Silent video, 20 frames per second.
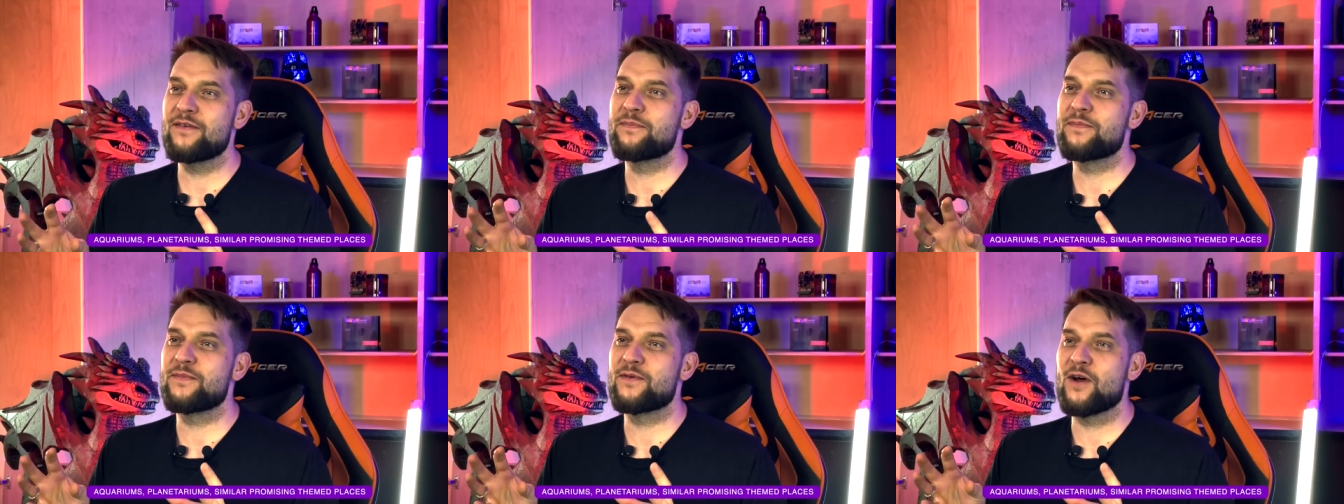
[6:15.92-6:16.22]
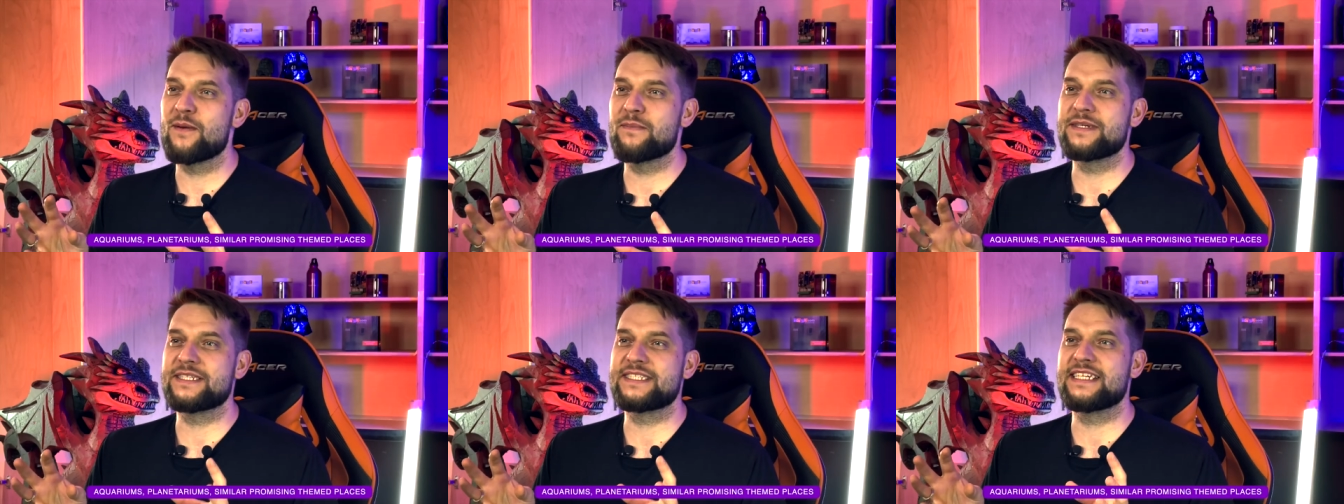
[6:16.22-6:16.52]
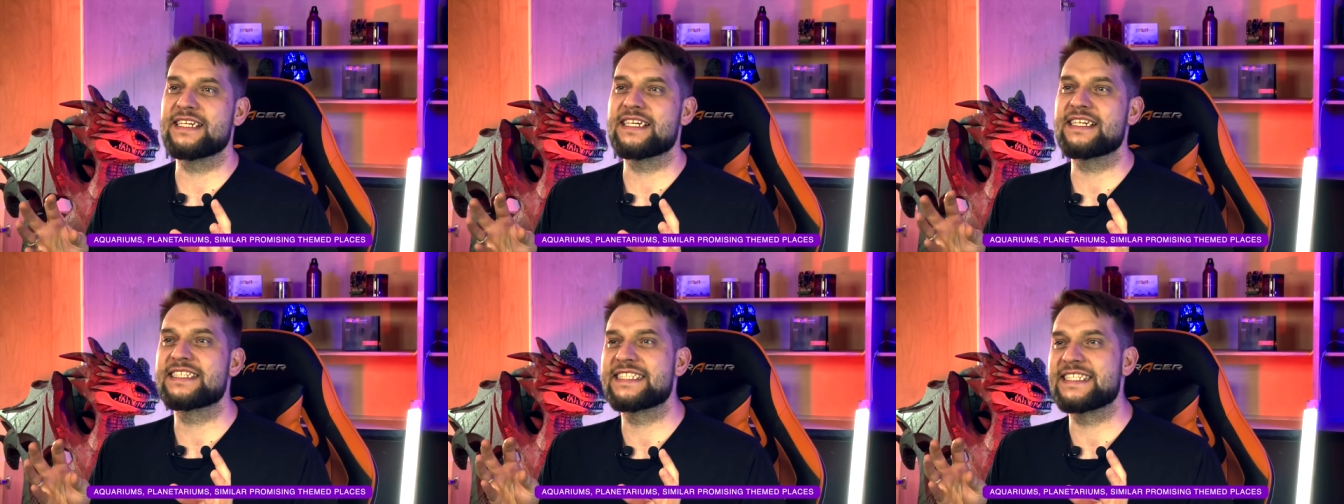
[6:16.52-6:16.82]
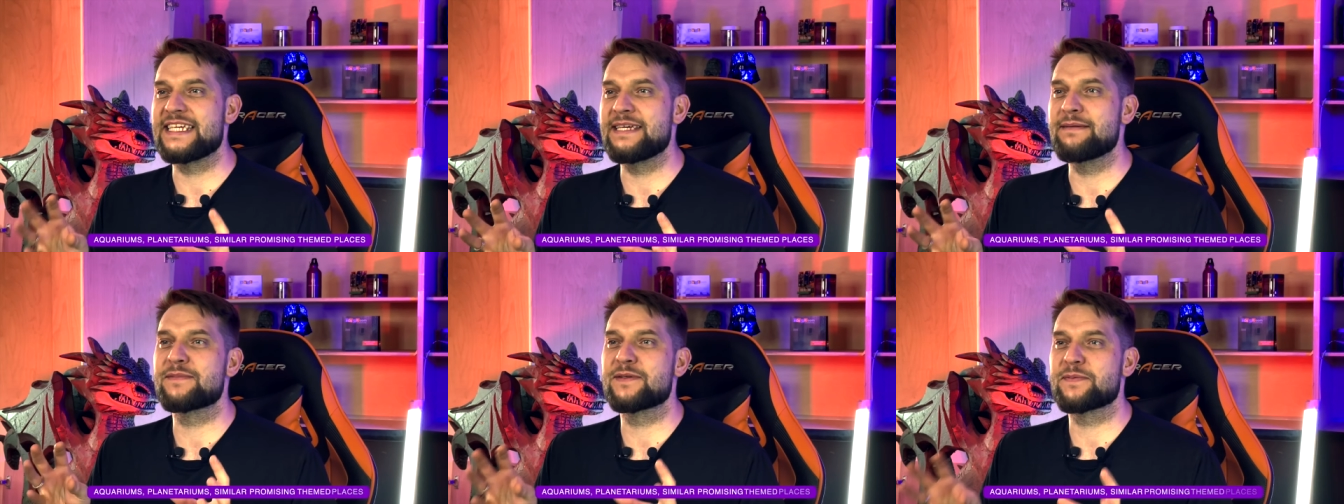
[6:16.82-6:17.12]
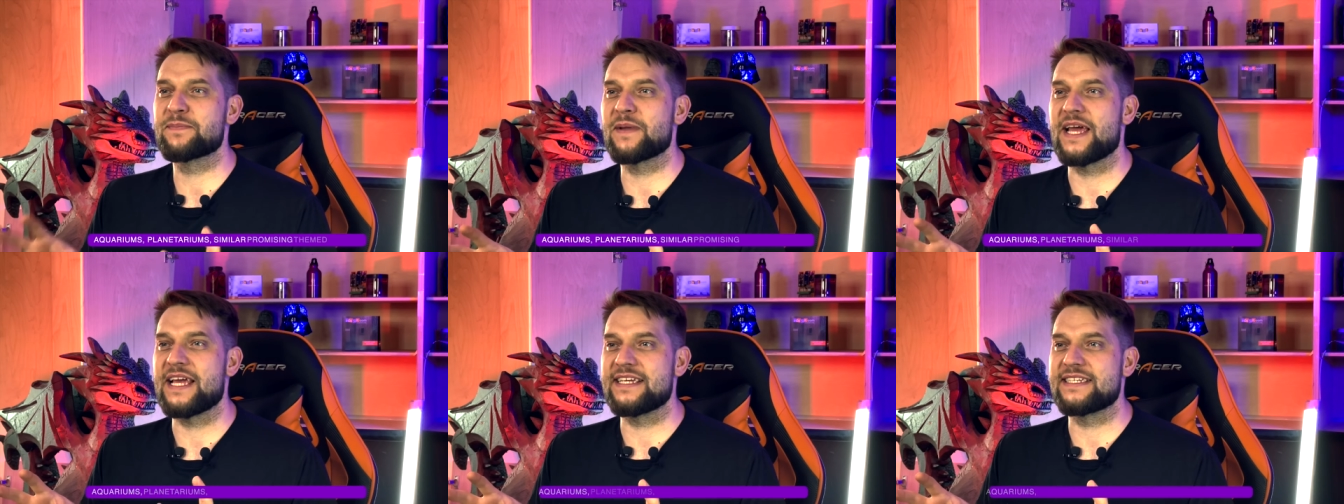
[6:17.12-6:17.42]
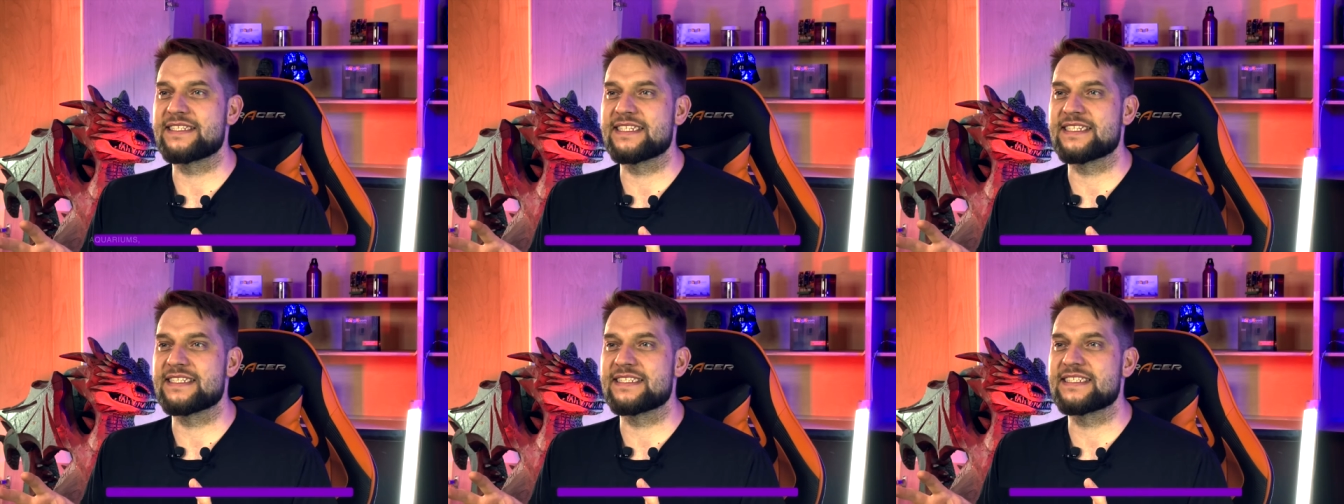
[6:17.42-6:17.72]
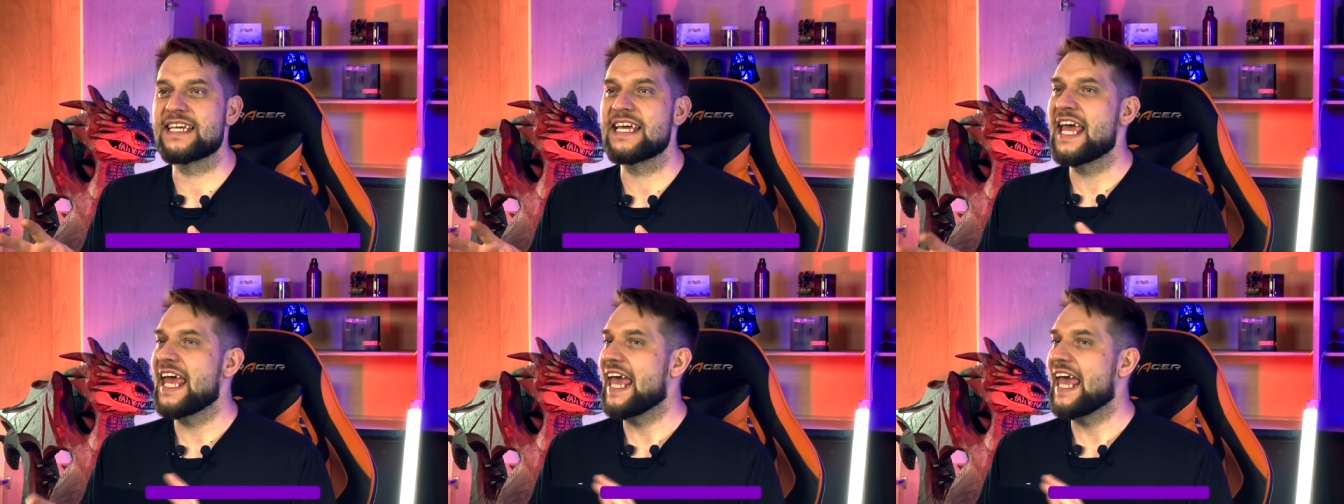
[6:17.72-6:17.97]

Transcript: promising themed places,